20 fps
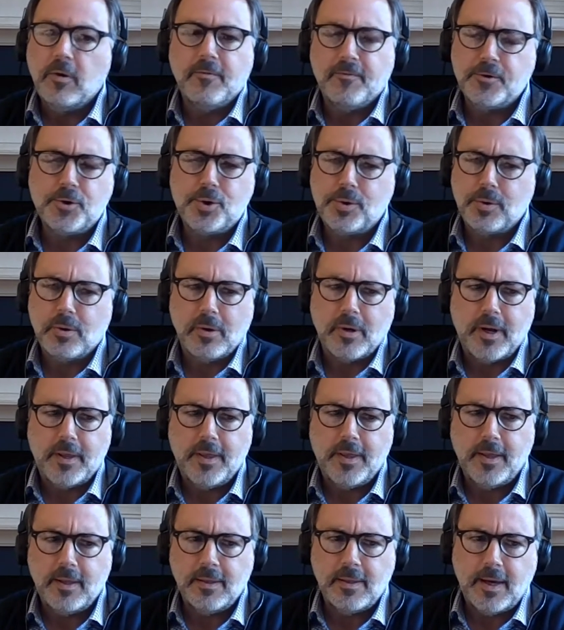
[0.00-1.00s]
no, for sure.
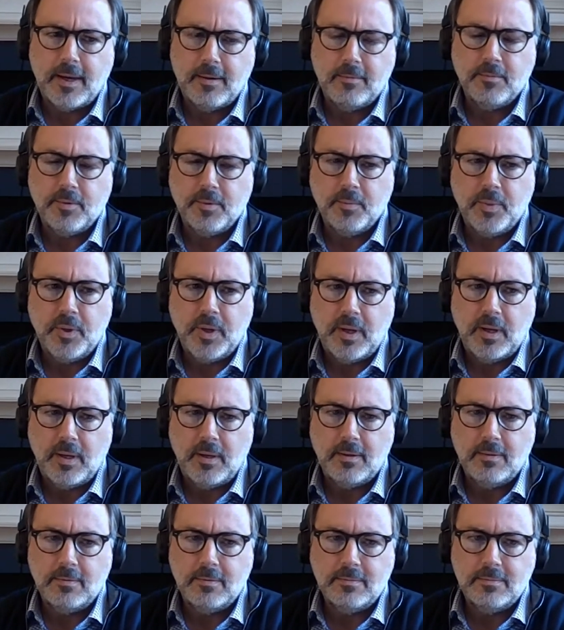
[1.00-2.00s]
I think that would
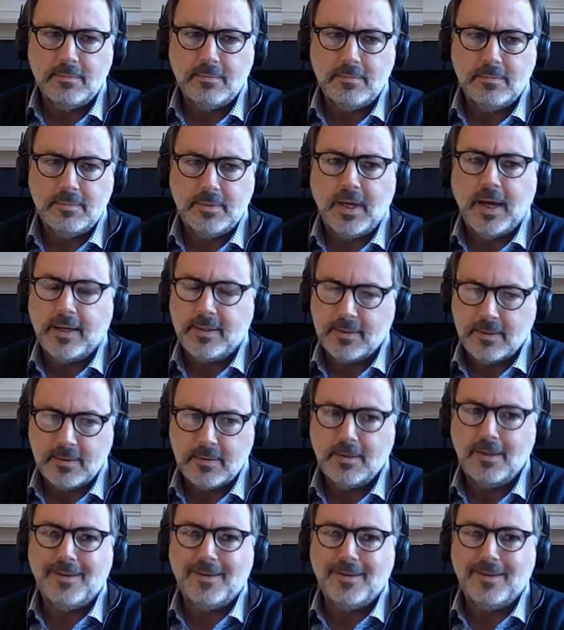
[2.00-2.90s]
be yes,